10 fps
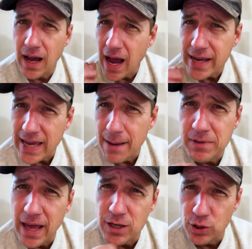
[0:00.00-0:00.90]
I kept
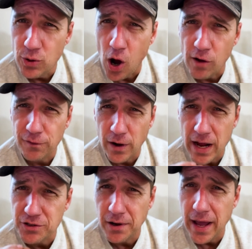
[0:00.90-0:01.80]
that U-Haul for an
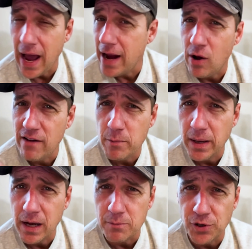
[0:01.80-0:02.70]
extra day. I don't have a
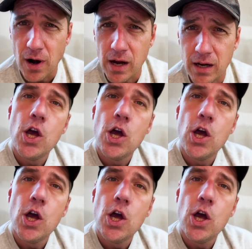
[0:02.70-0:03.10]
pickup truck.